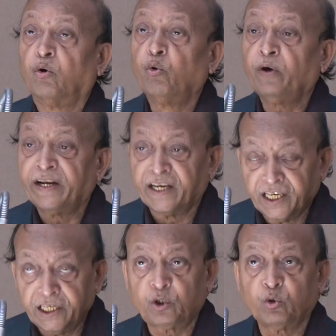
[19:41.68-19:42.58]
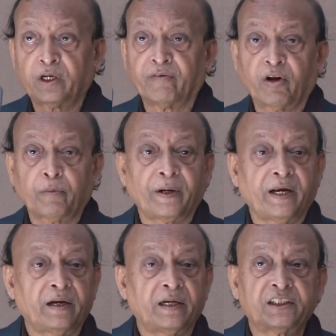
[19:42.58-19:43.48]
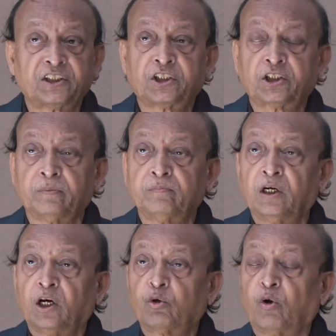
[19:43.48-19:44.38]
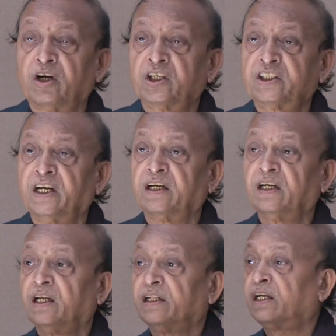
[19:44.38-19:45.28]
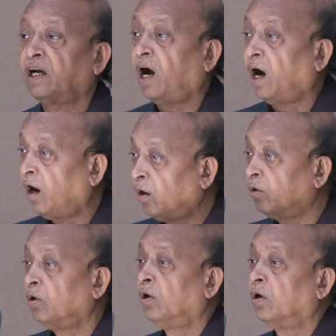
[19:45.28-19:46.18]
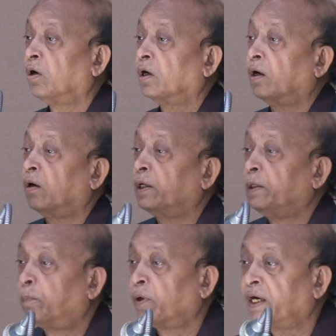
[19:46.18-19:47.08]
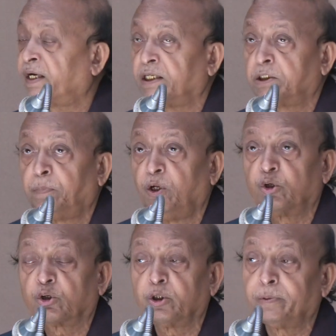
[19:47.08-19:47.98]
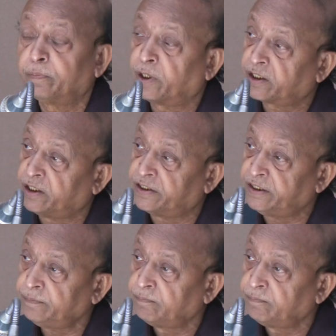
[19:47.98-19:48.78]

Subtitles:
we need to develop a system to understand that how important is blue economy for a country,